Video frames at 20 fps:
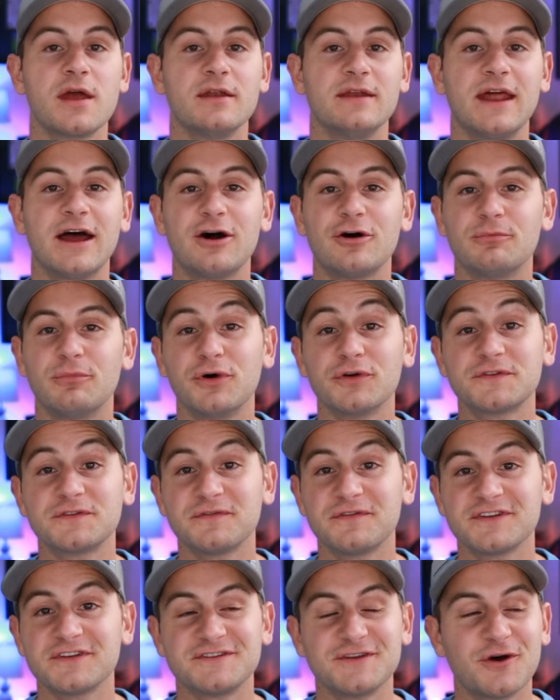Now, most
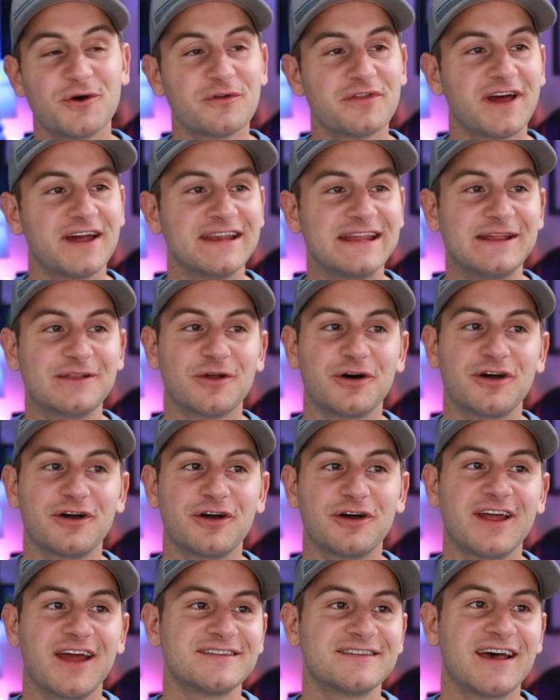of us know that Elon
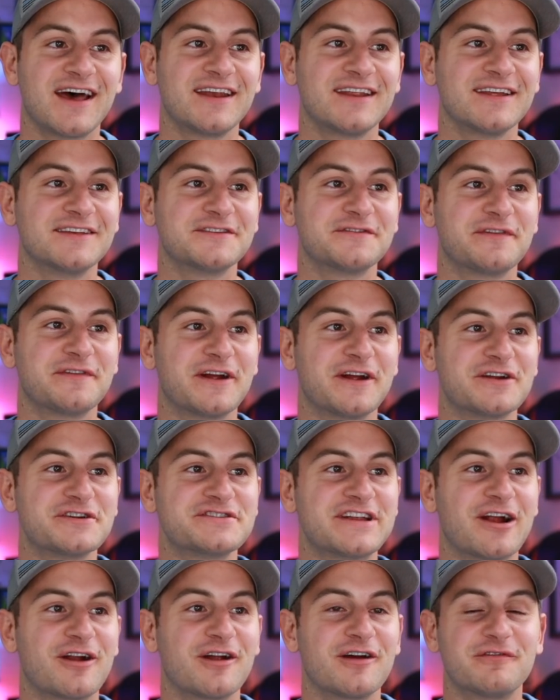has had his fair
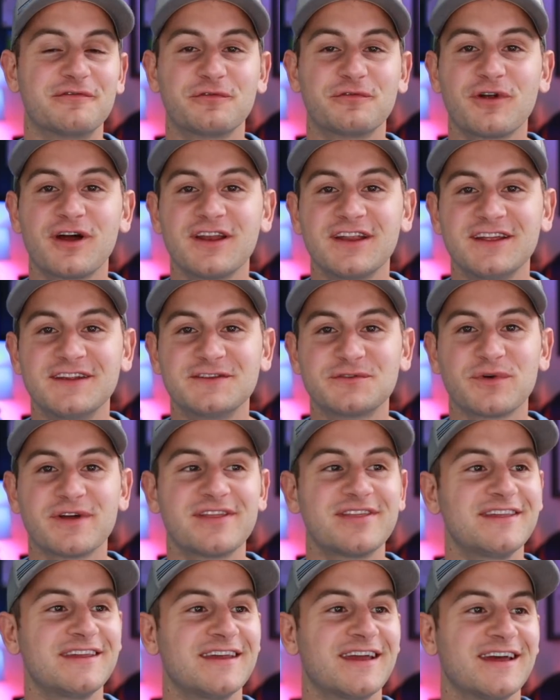share of run ins
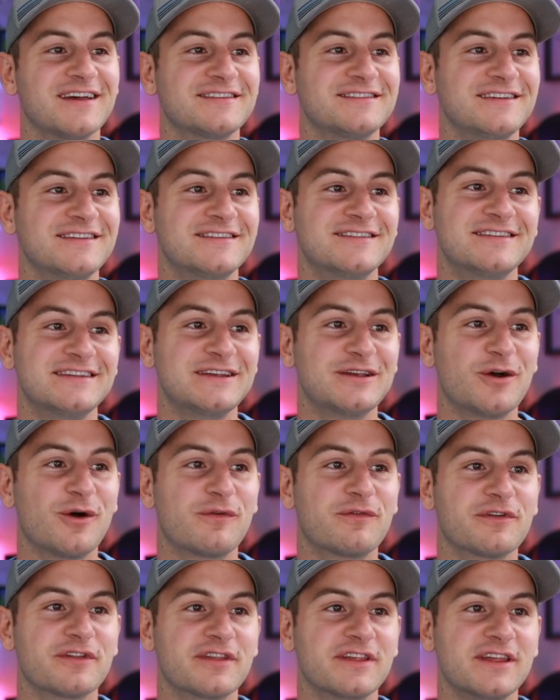with the SEC
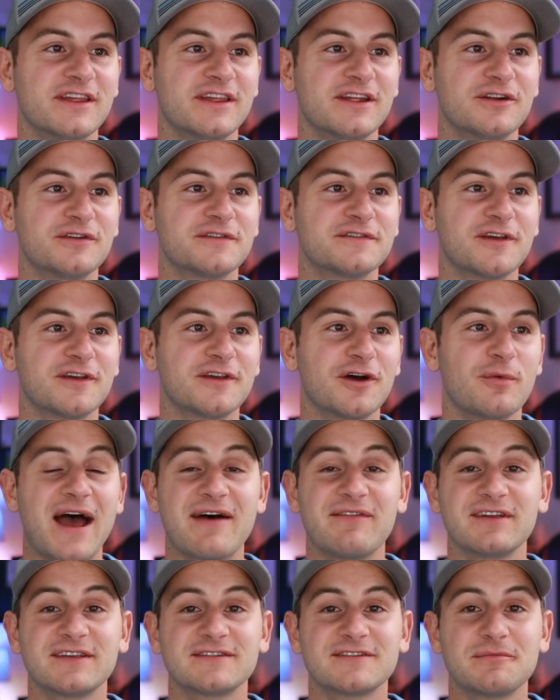over the years, so
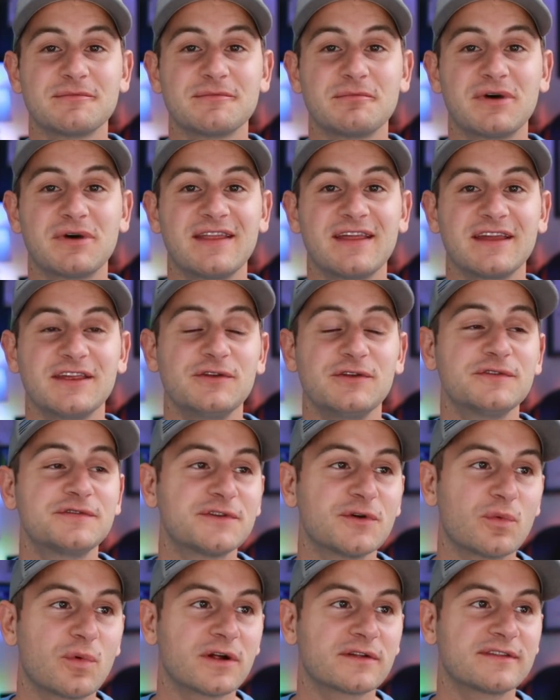having somebody that used
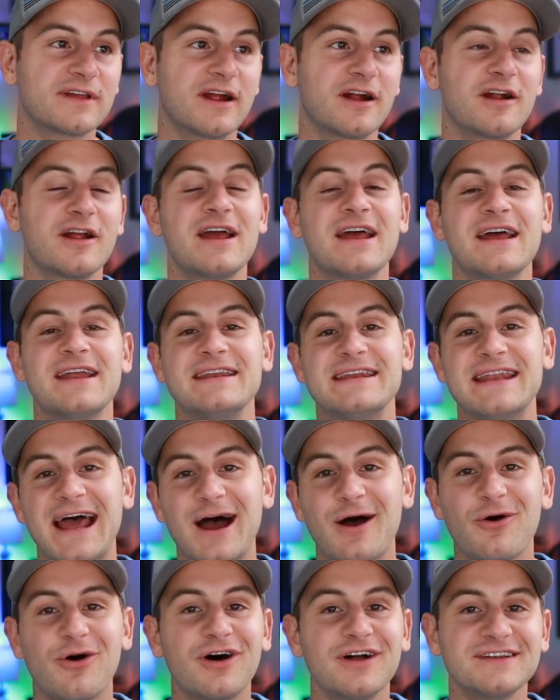to work there
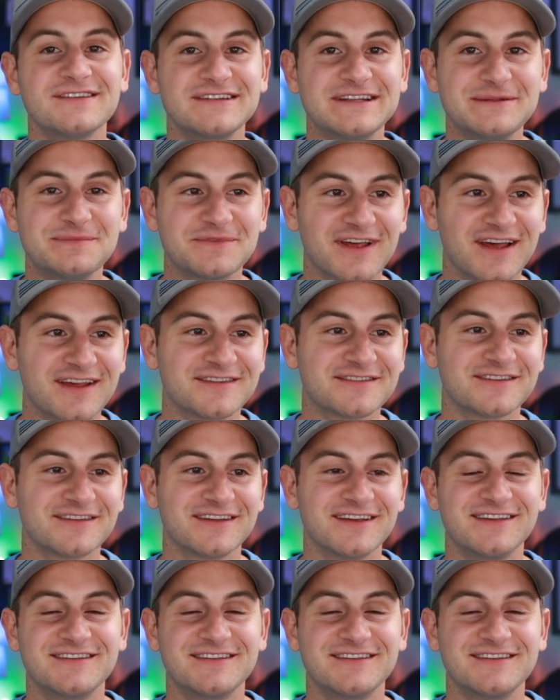now on Team Tesla is